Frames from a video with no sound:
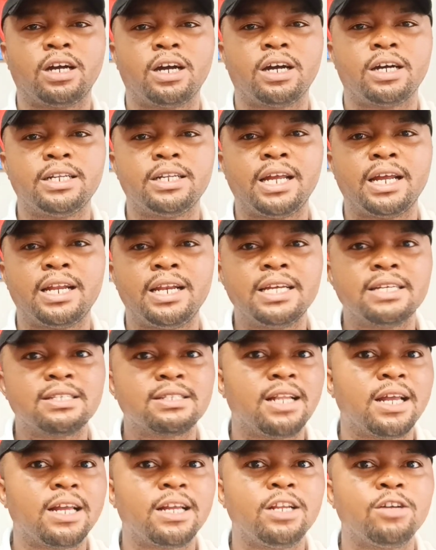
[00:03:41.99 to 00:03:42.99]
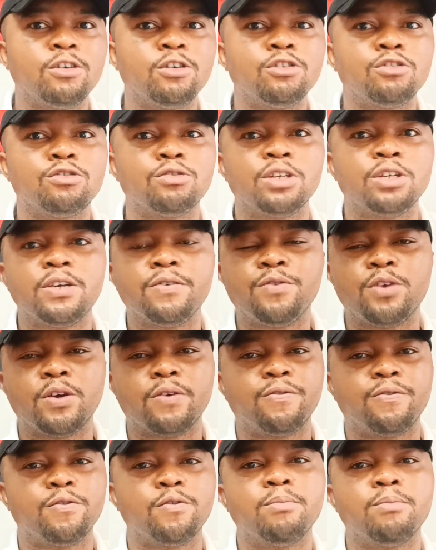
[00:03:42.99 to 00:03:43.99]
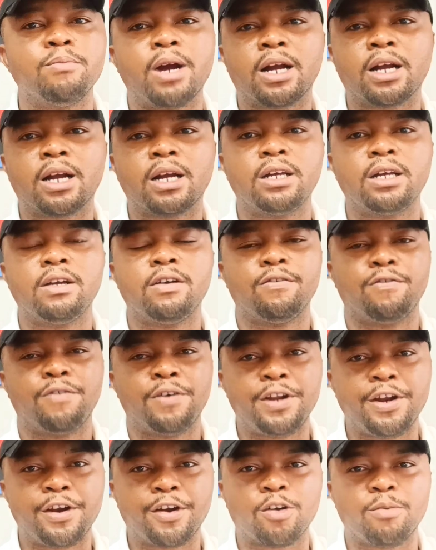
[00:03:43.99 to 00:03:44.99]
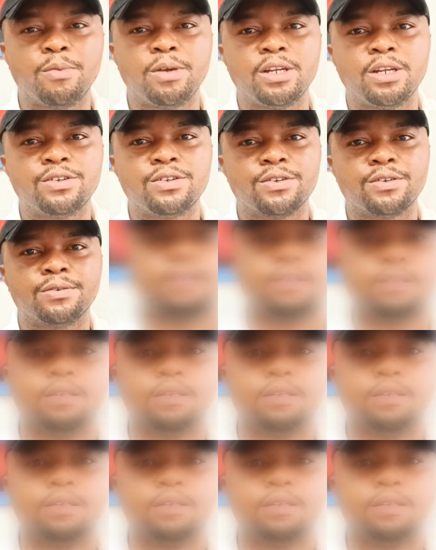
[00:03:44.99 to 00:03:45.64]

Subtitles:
they are less likely going to give you a full mark for the recommendation.